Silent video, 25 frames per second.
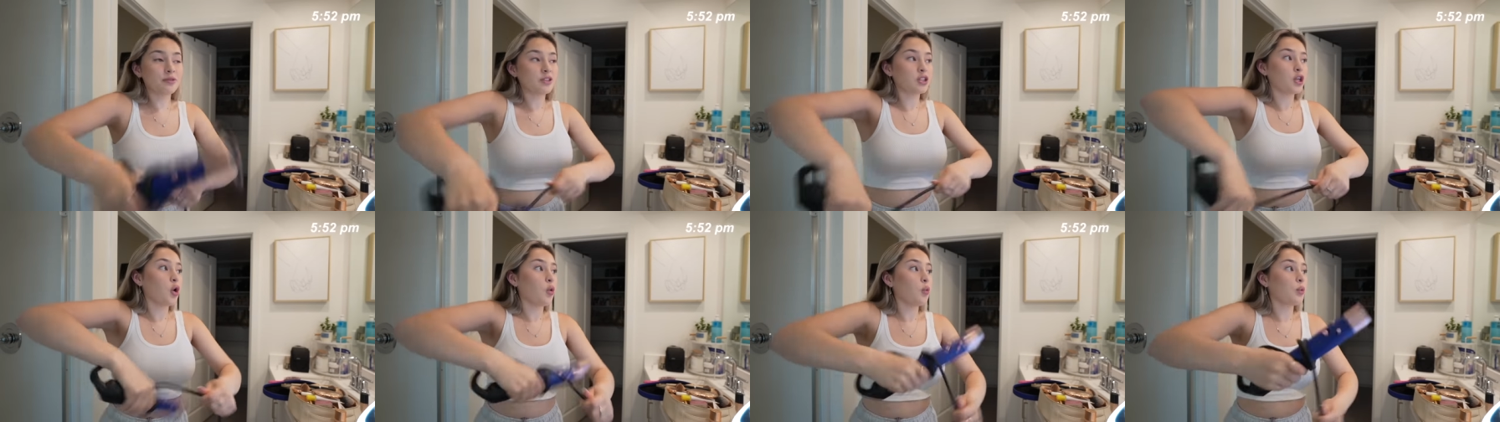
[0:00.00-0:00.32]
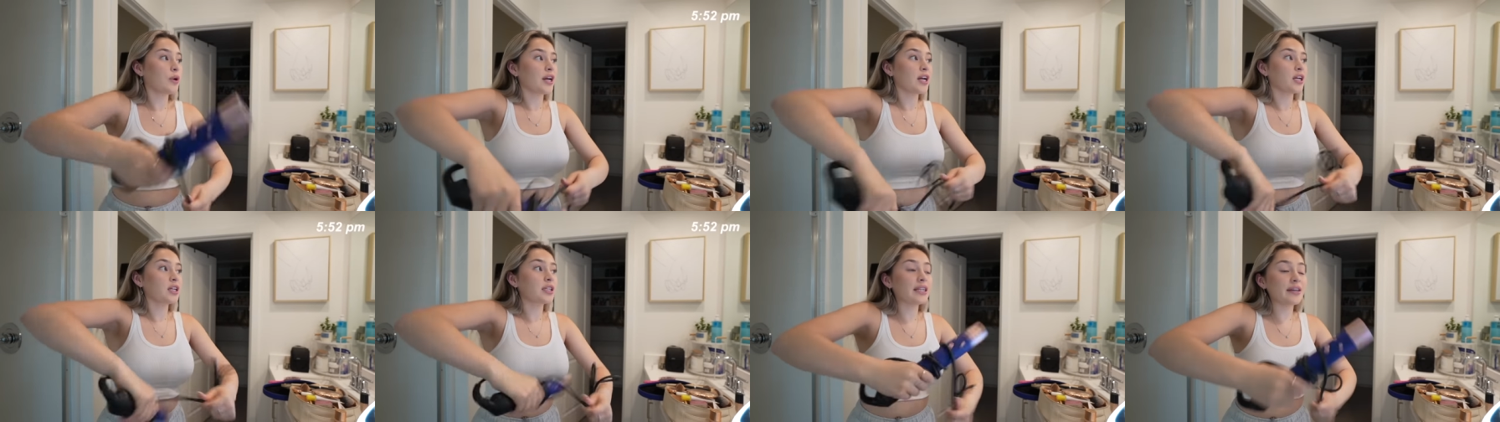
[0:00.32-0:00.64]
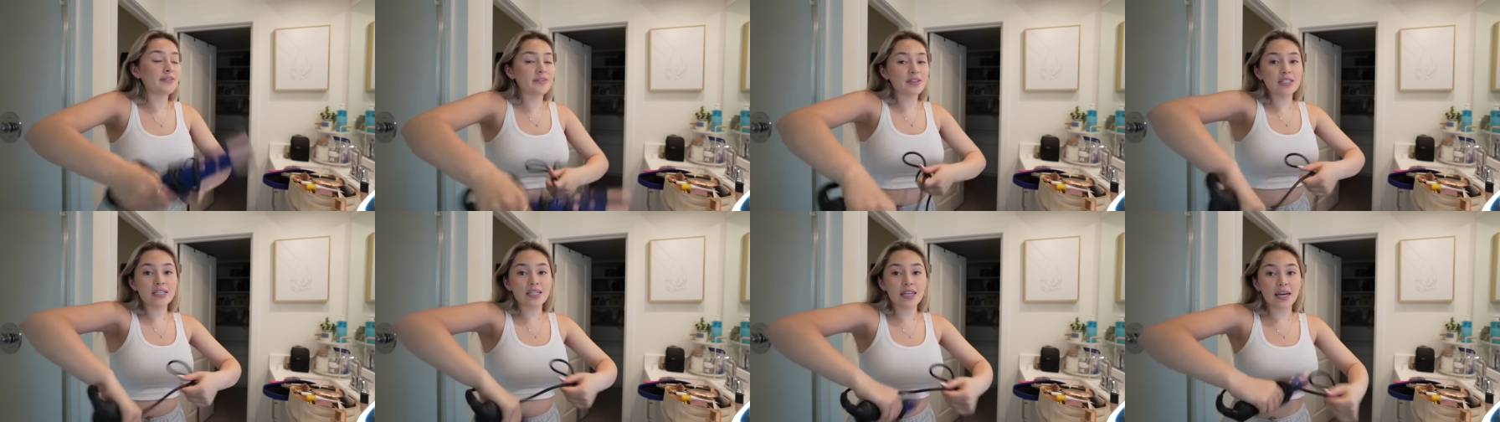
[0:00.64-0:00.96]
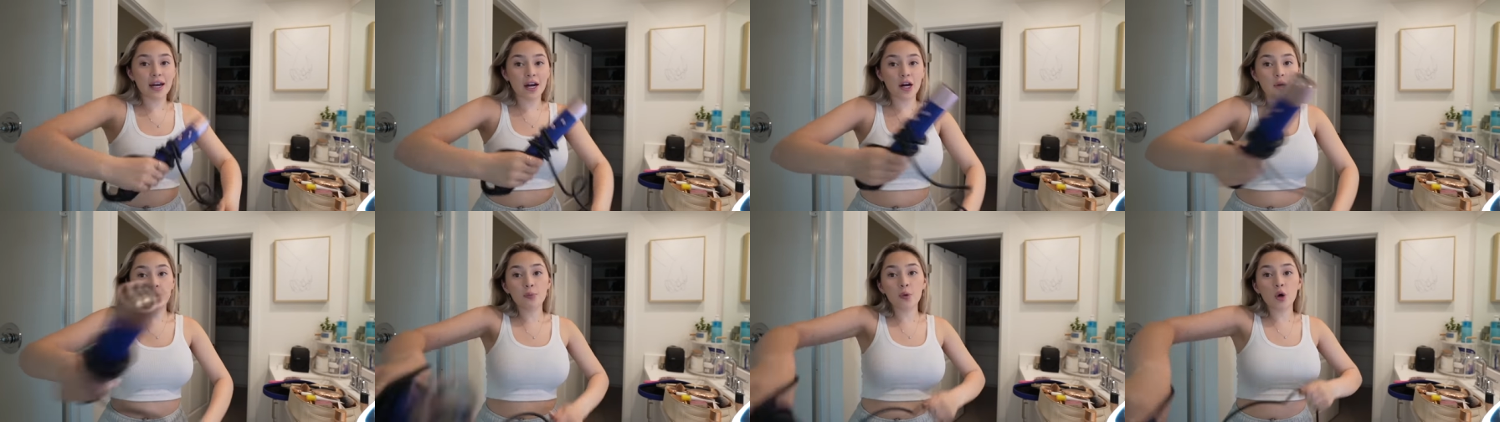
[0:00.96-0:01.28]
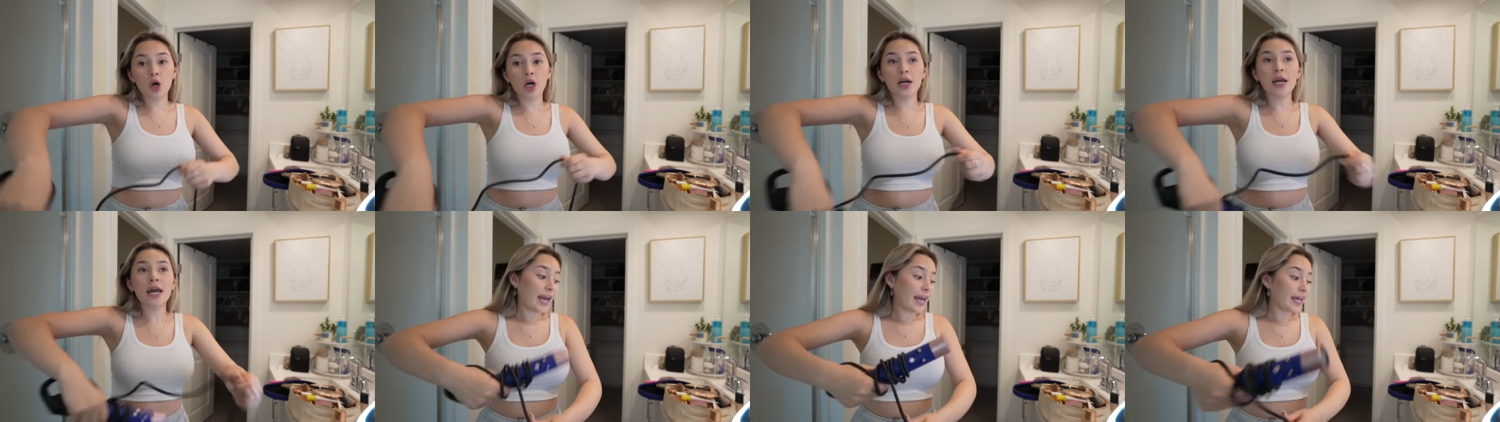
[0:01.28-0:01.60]
So we are leaving to the
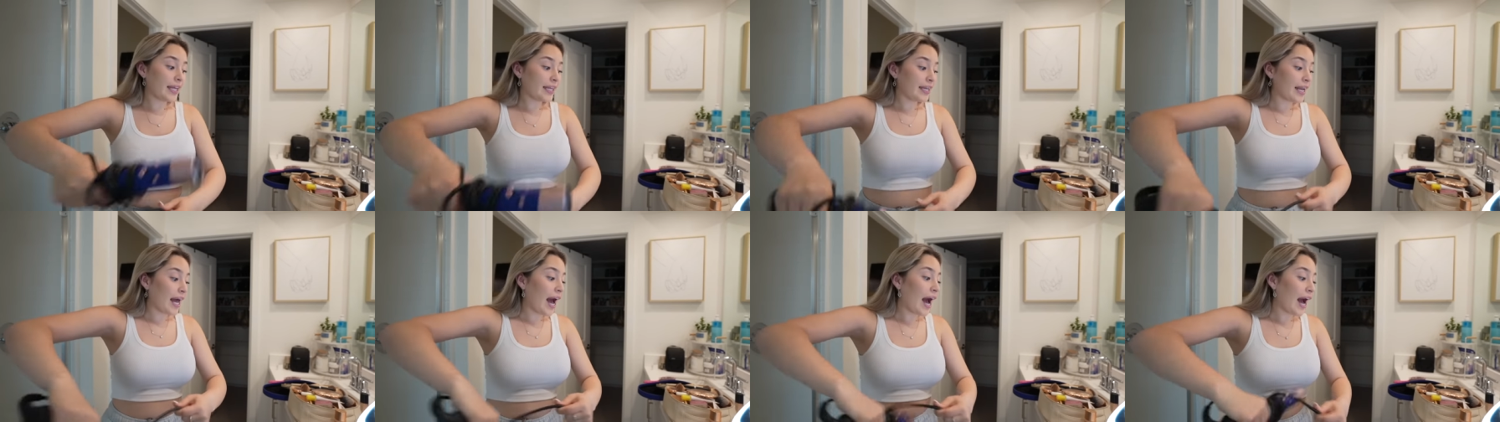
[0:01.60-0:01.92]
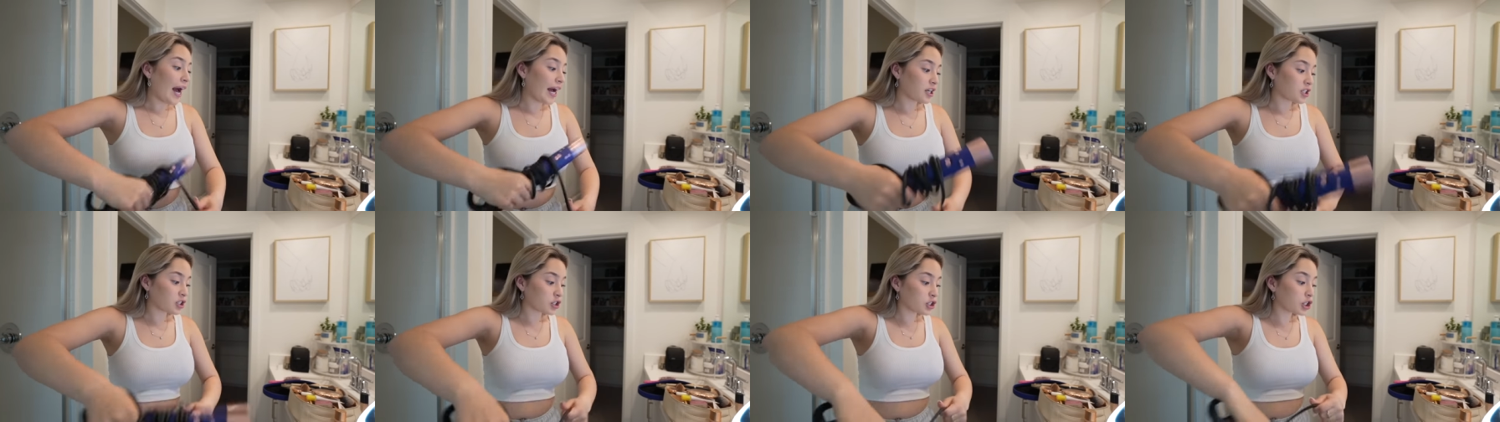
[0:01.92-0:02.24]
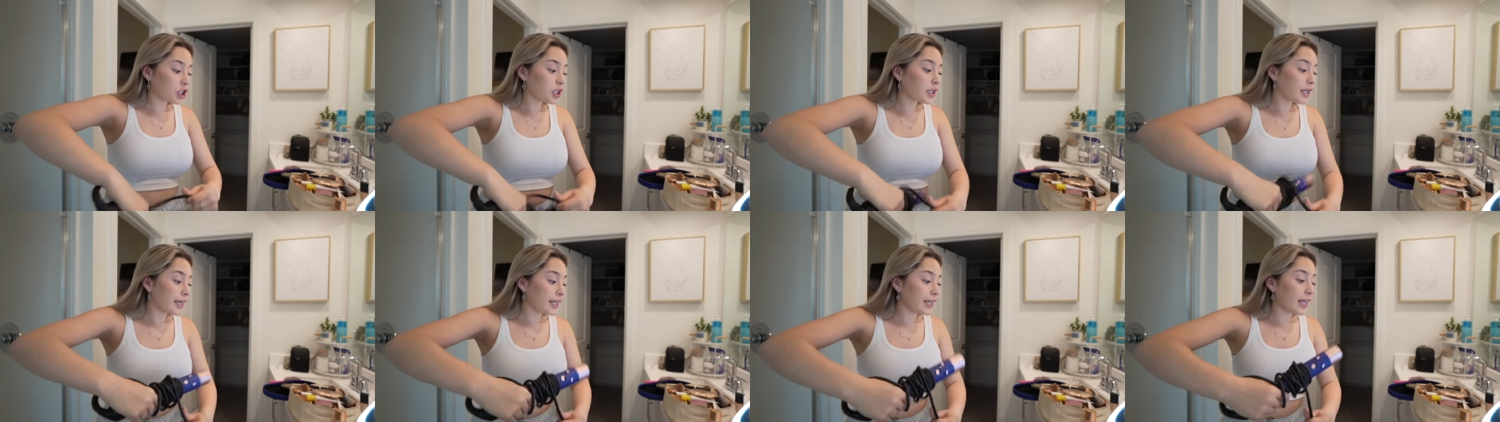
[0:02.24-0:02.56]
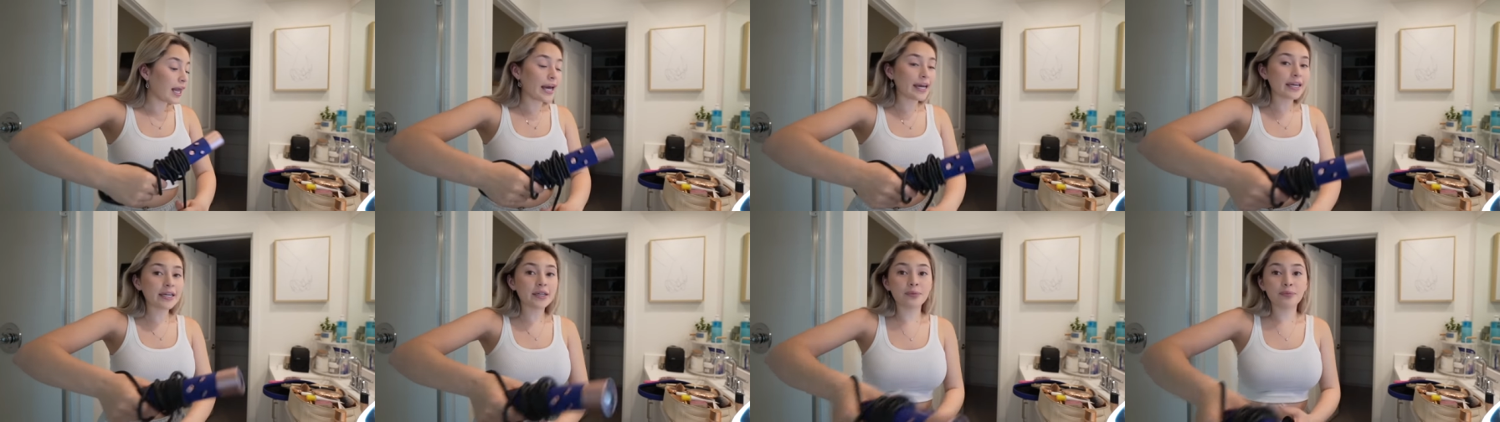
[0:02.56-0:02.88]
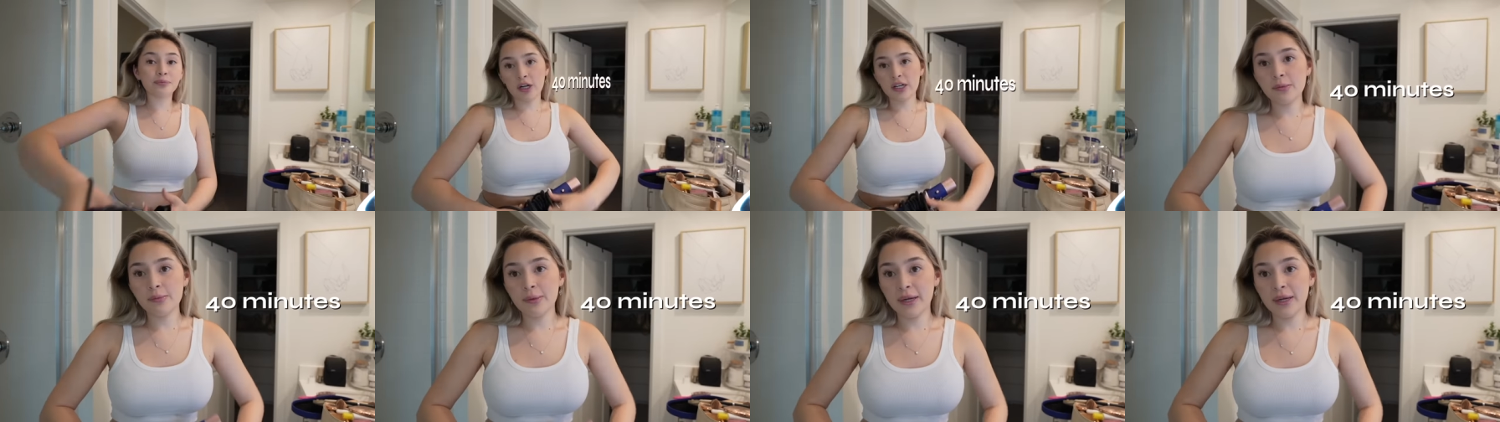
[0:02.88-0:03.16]
airport in actually like 40